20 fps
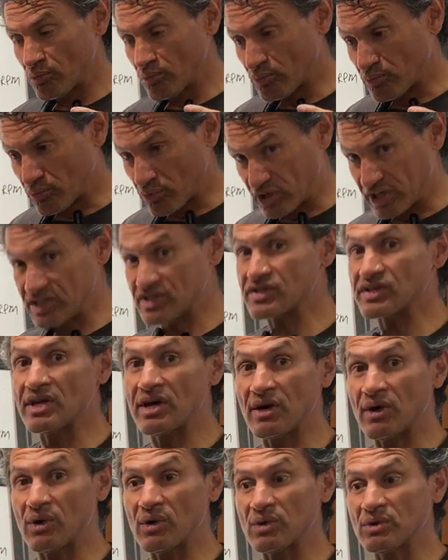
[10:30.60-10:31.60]
pretty
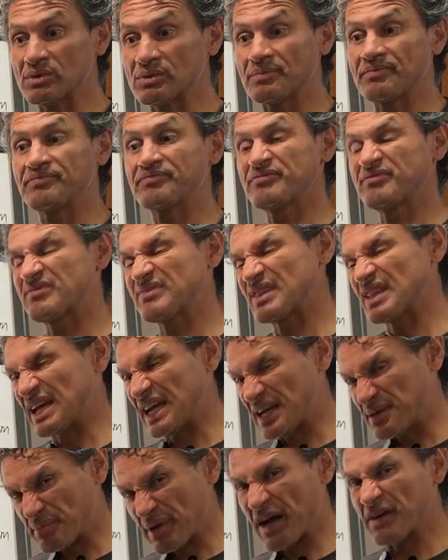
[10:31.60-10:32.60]
slow at
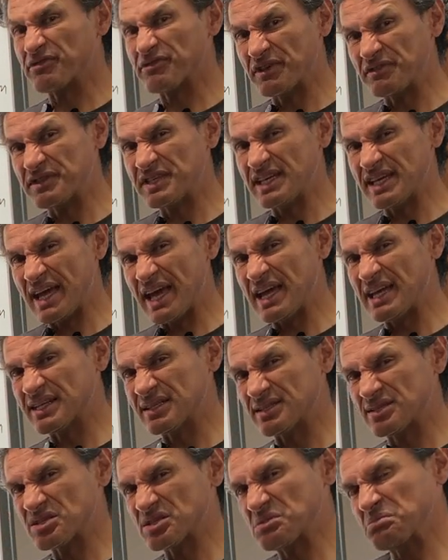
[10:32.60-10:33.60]
about 50
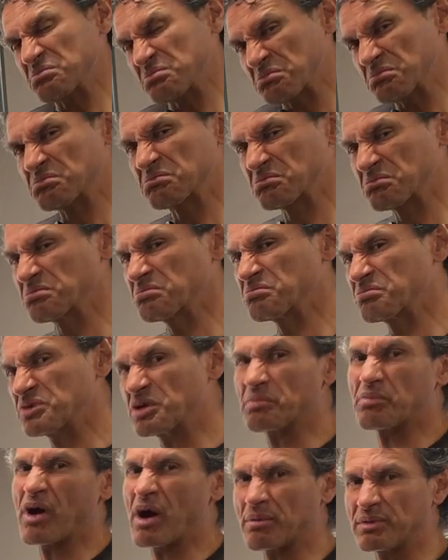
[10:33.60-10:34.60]
cadence, you're
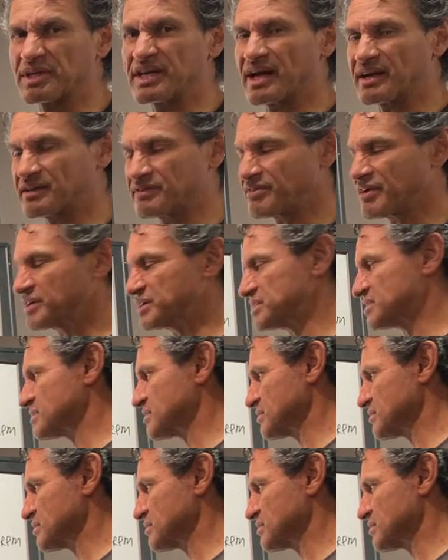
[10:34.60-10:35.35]
probably on a very